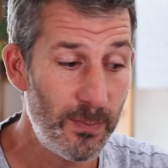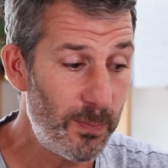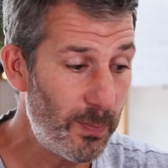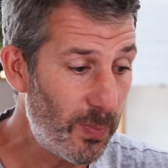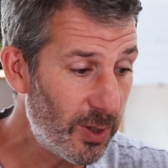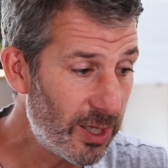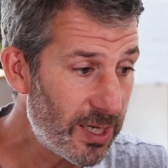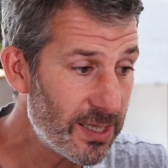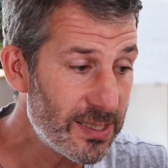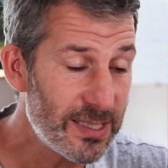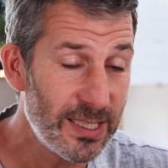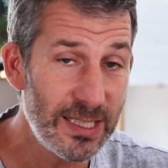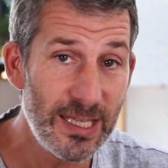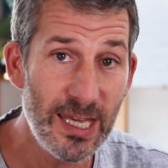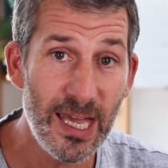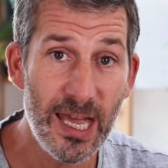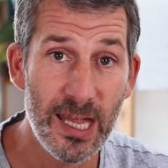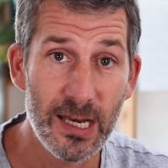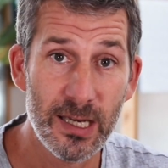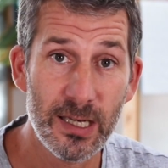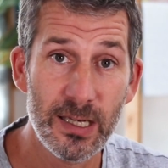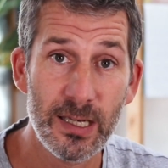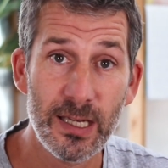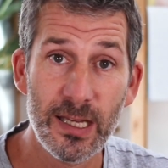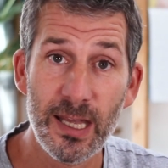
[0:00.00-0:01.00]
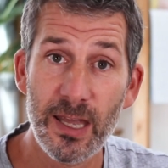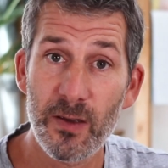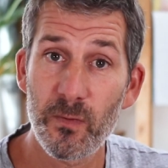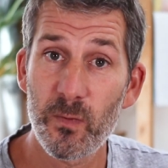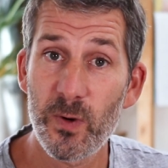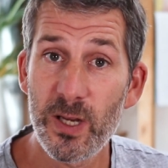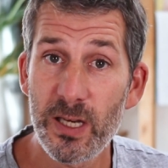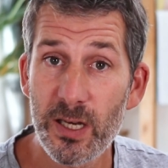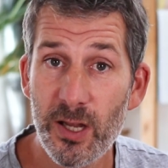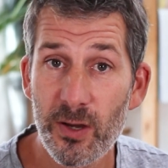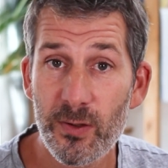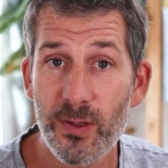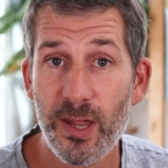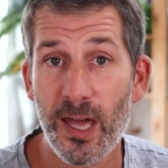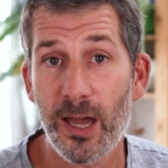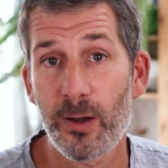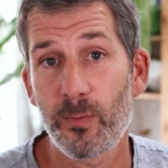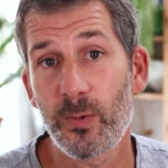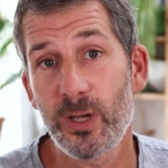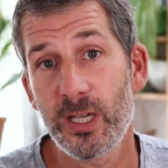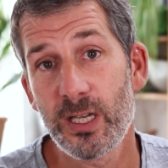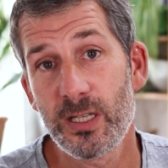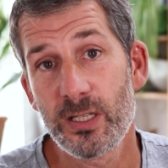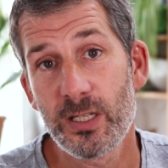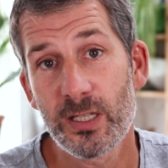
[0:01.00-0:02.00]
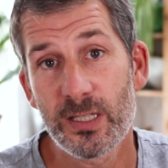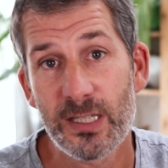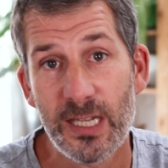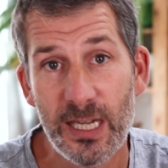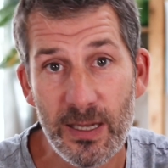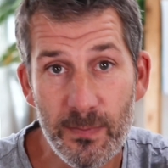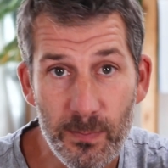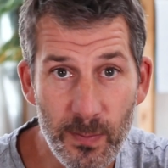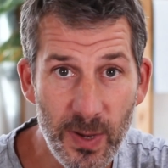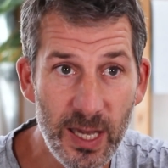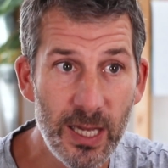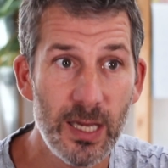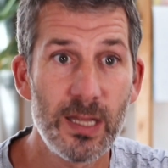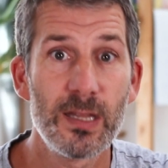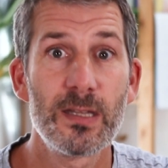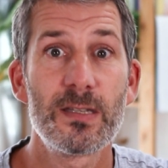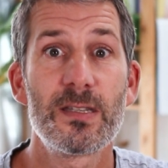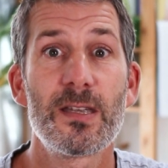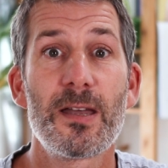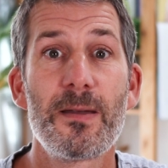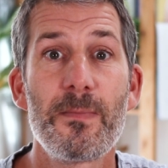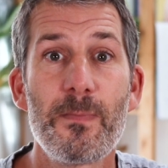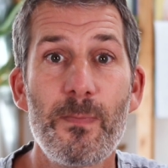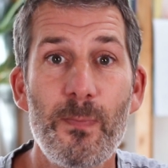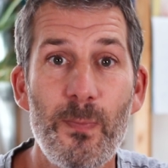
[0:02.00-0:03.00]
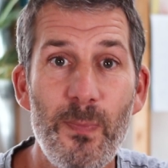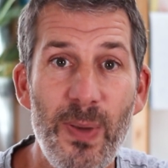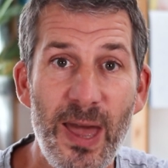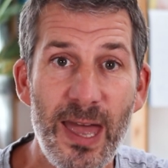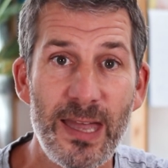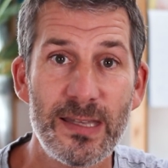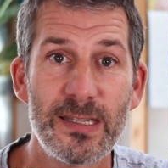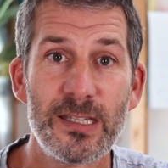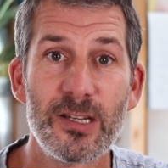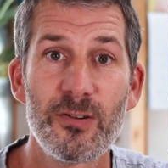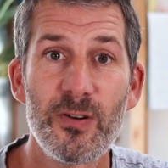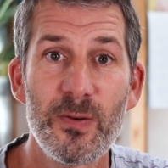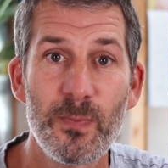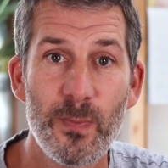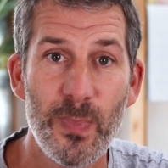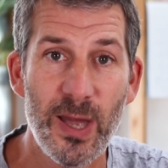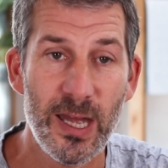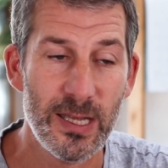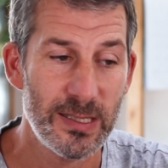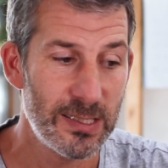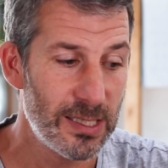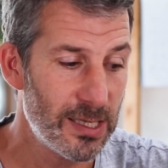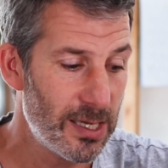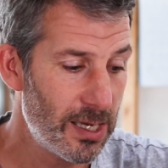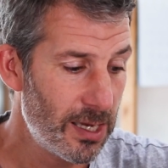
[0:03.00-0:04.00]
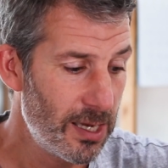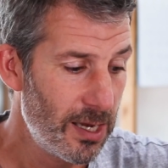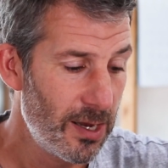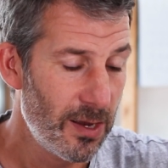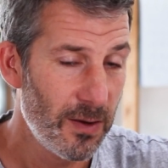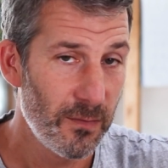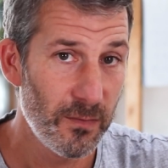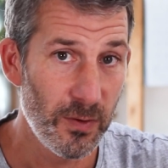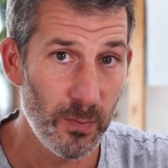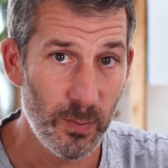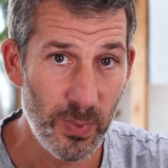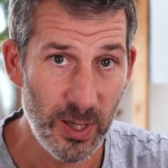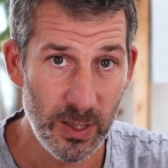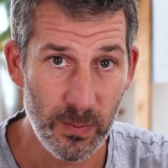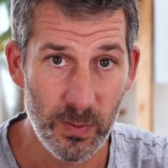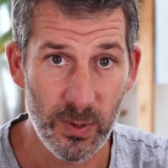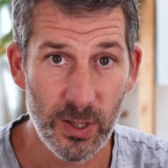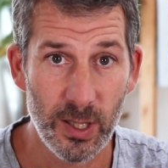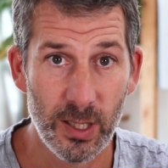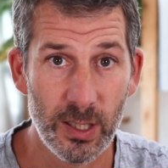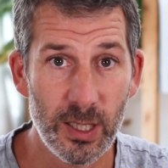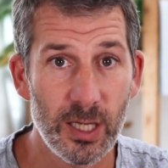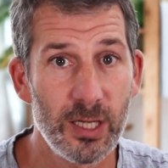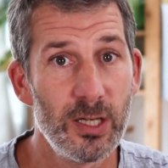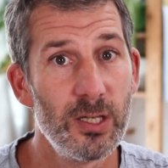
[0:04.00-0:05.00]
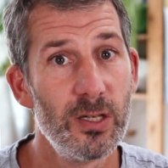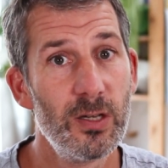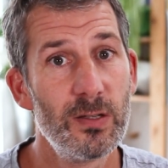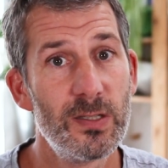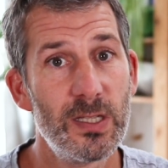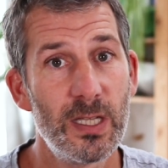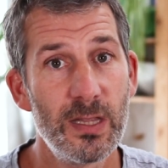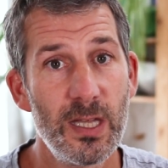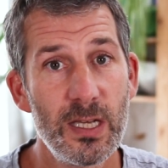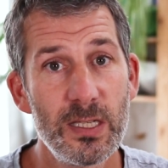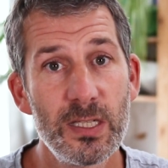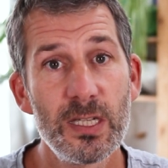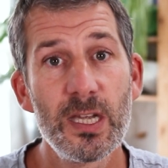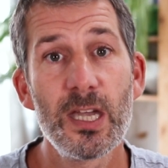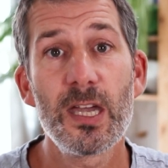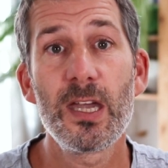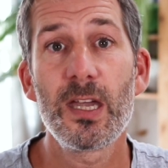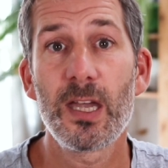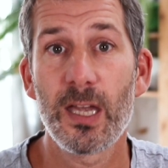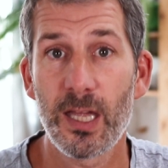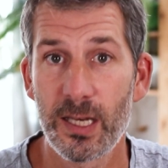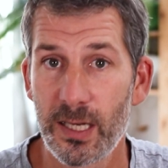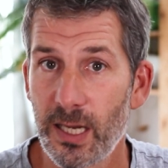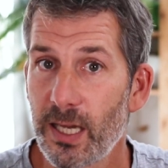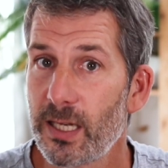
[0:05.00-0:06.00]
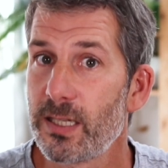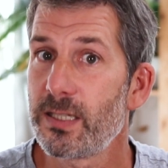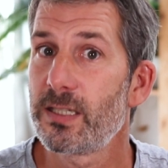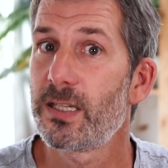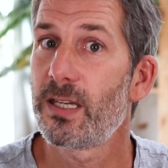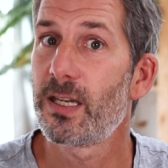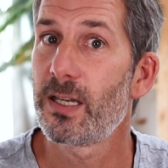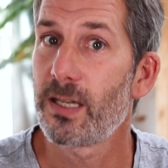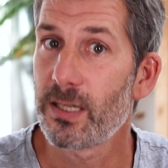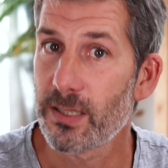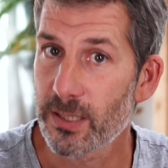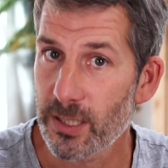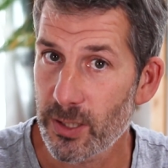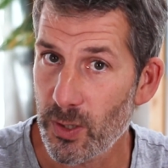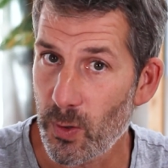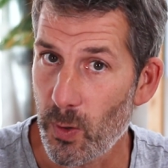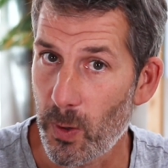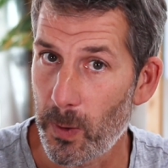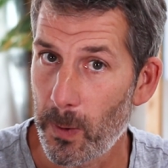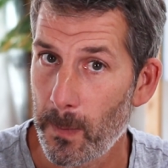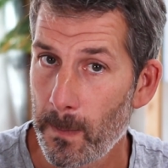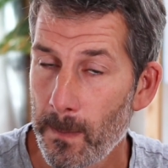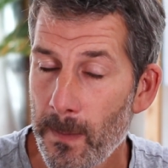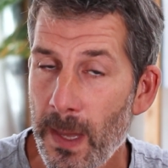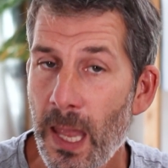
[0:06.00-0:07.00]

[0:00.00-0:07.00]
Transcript: Because again, if we know that, we can just keep making the site better and better for people that are going to use it this year next year and so on.